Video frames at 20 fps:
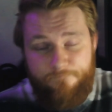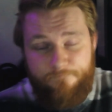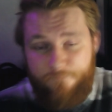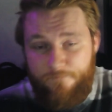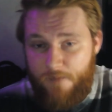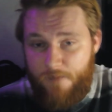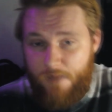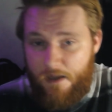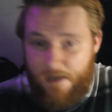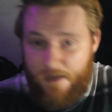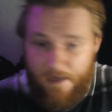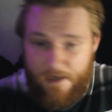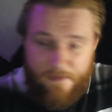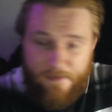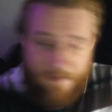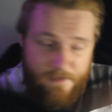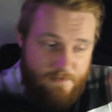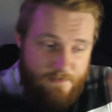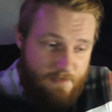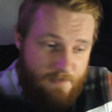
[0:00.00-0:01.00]
Okay,
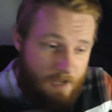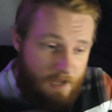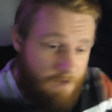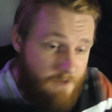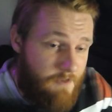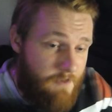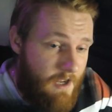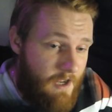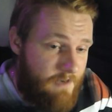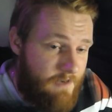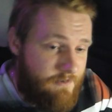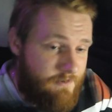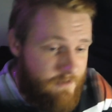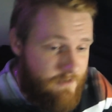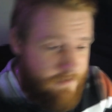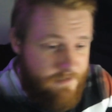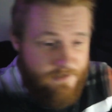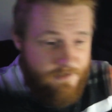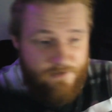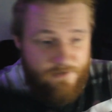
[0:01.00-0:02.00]
that's how you add a
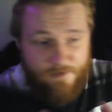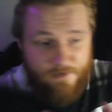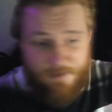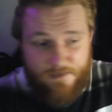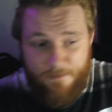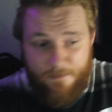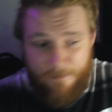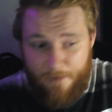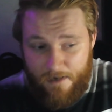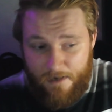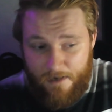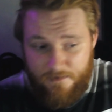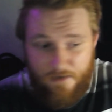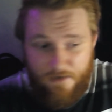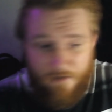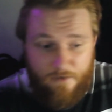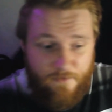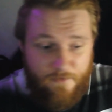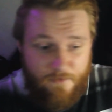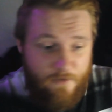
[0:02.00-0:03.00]
transition. That's the packs that I've
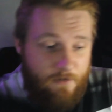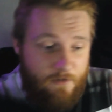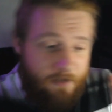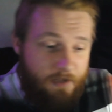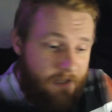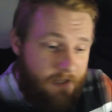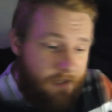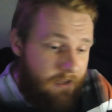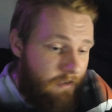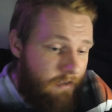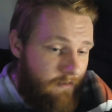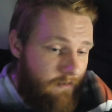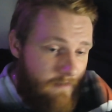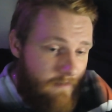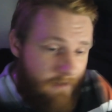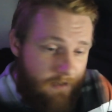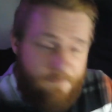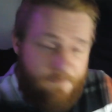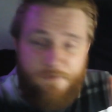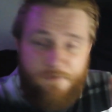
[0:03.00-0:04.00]
got. If
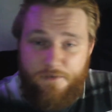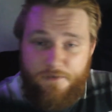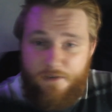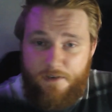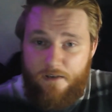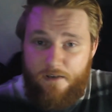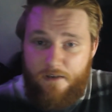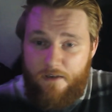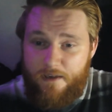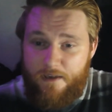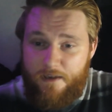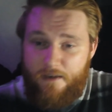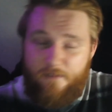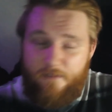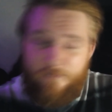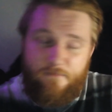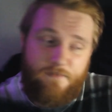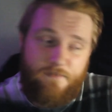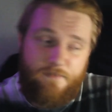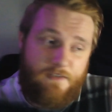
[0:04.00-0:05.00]
you did like it,
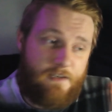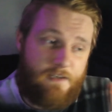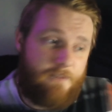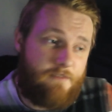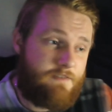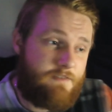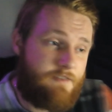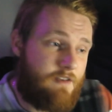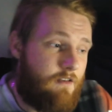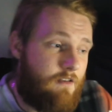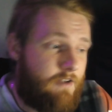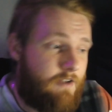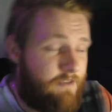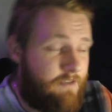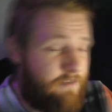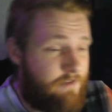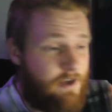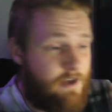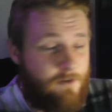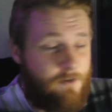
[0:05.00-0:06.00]
please leave us a like. If it
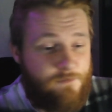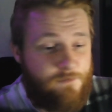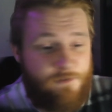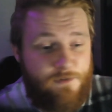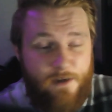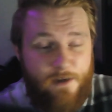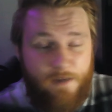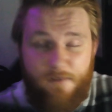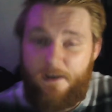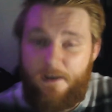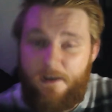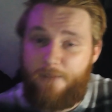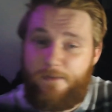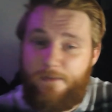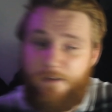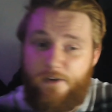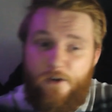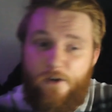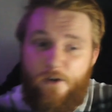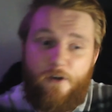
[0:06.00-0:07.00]
helped you out, let me
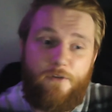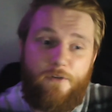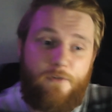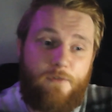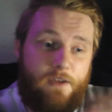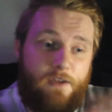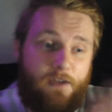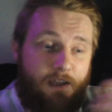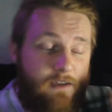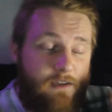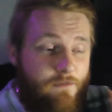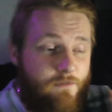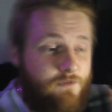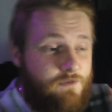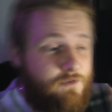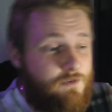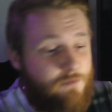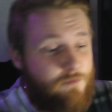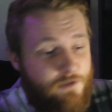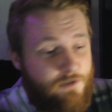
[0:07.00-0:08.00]
know. If you do
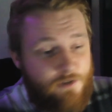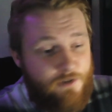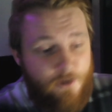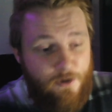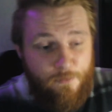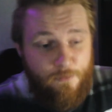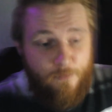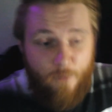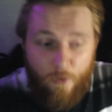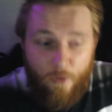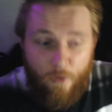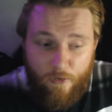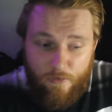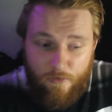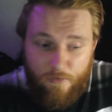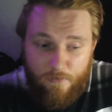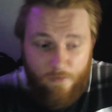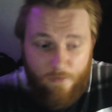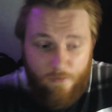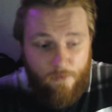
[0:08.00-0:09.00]
want to know more
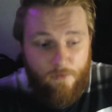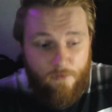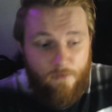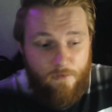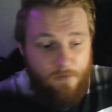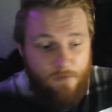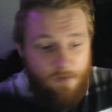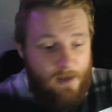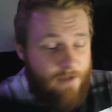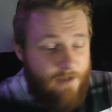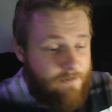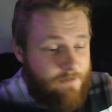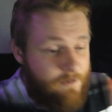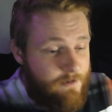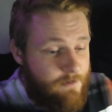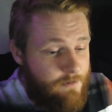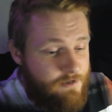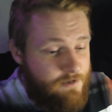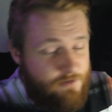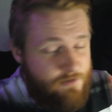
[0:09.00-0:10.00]
or have any
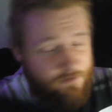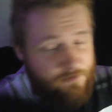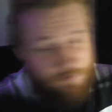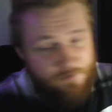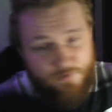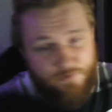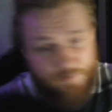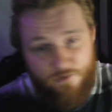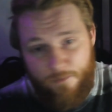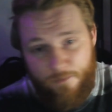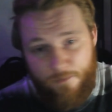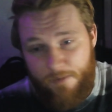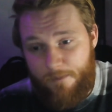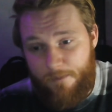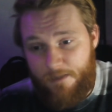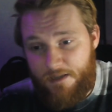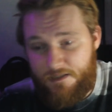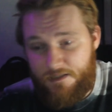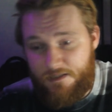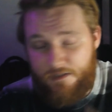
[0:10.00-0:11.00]
questions, drop me a
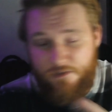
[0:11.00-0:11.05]
message.